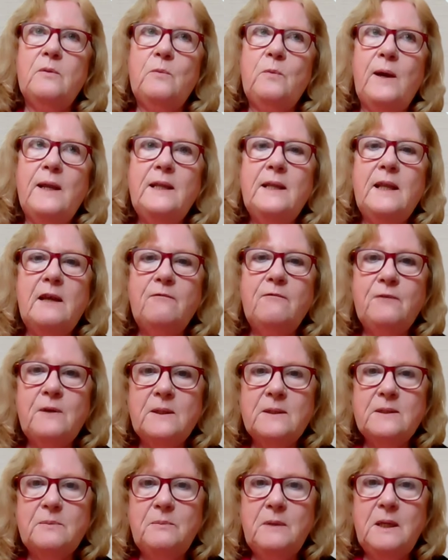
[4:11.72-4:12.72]
when they
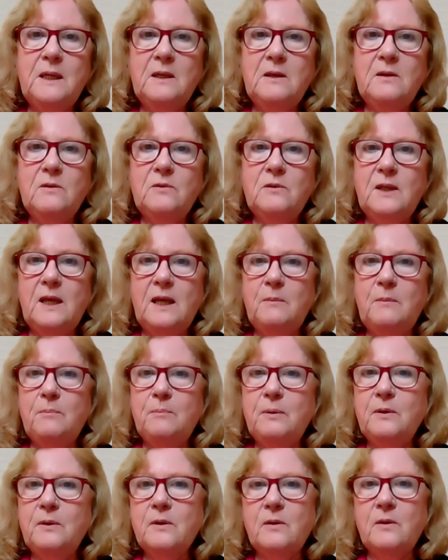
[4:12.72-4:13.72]
first meet you, they
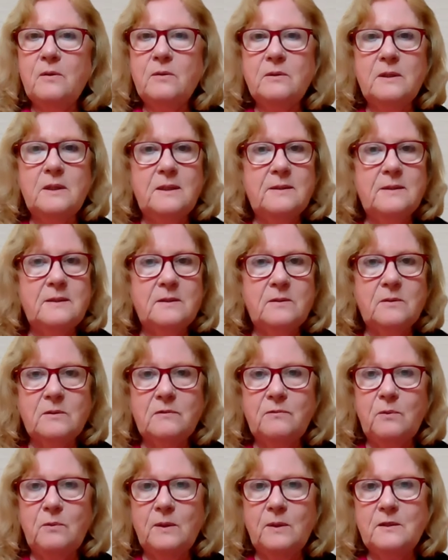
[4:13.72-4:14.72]
put on this sort
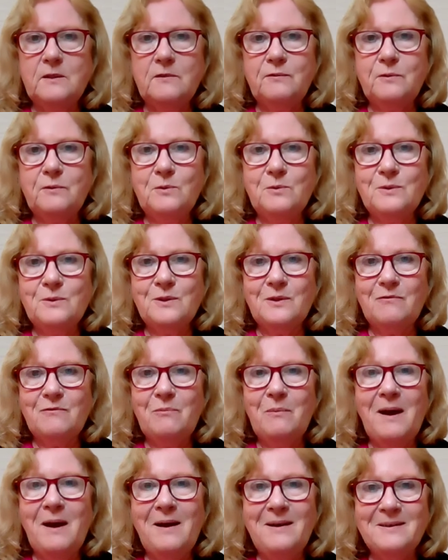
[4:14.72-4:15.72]
of wonderful sort of
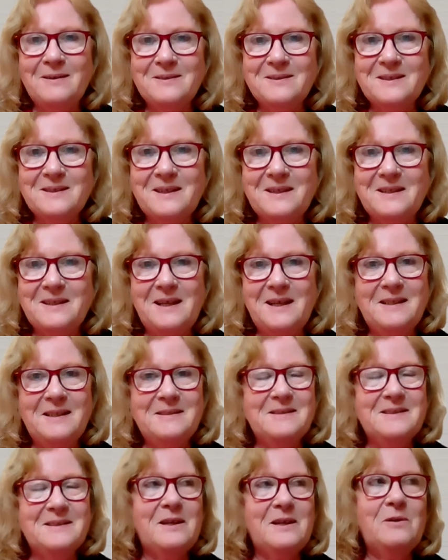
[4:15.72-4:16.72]
mask, and
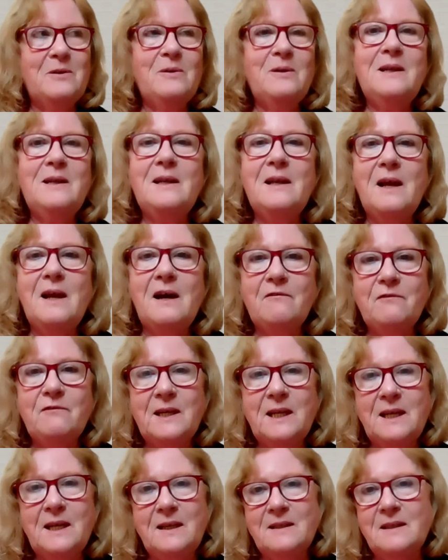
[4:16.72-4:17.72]
they're so
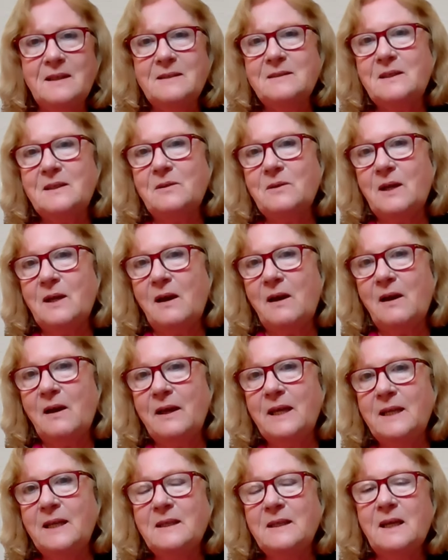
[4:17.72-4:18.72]
lovely and they're so
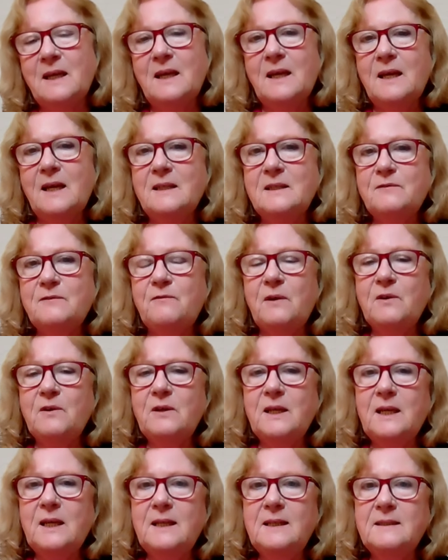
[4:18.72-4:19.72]
kind. And it's
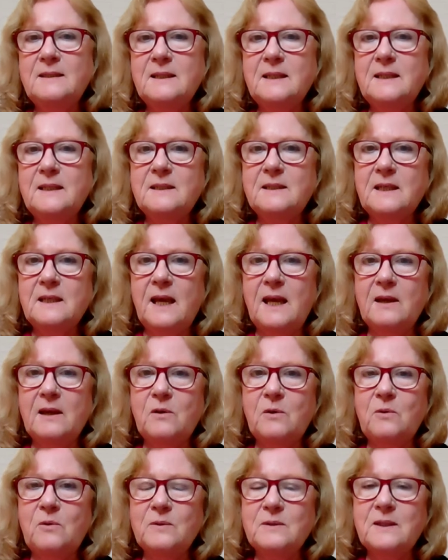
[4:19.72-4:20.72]
very easy to get
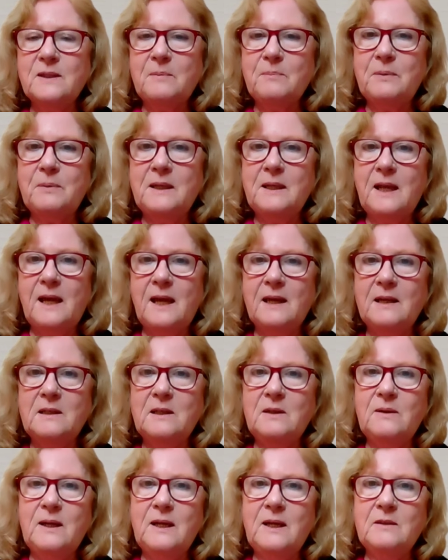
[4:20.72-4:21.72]
caught up in that. And
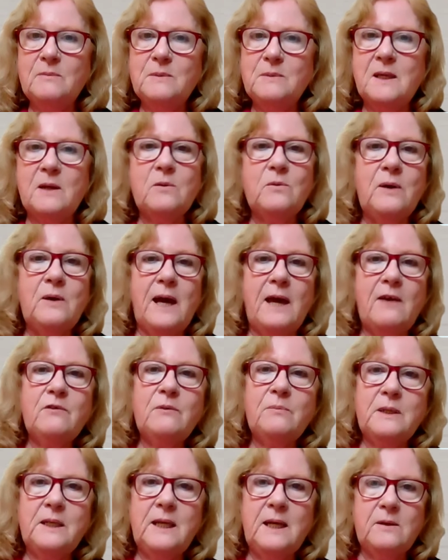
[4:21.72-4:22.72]
you hear them saying, well,
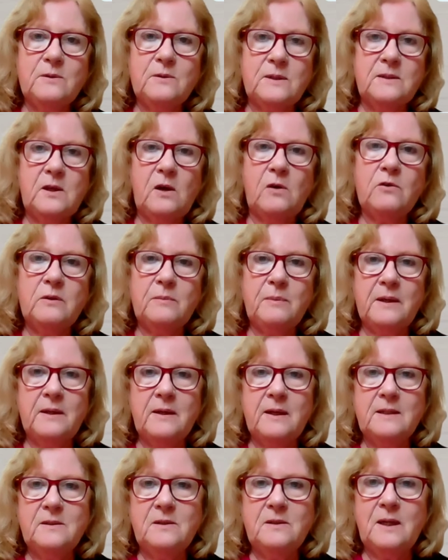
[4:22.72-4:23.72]
everybody else is horrible
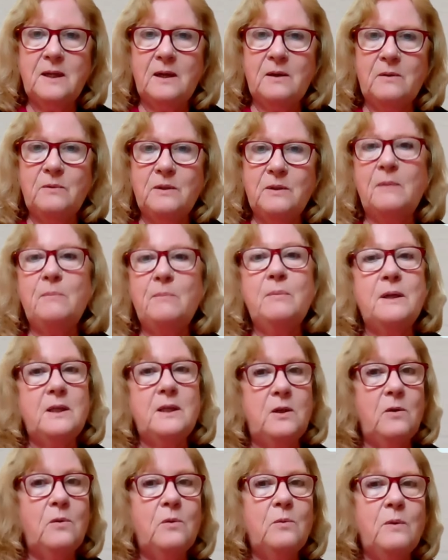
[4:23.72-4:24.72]
and I don't get on with them, but
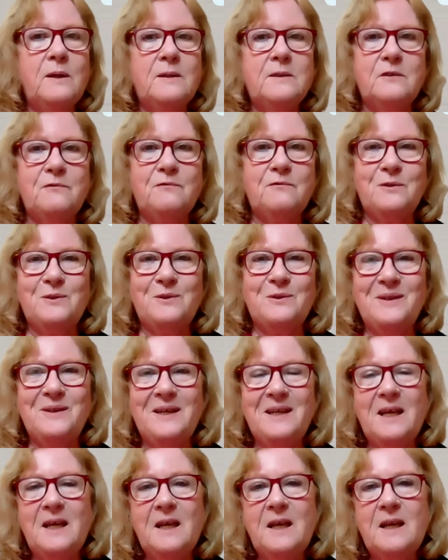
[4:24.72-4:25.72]
you're wonderful.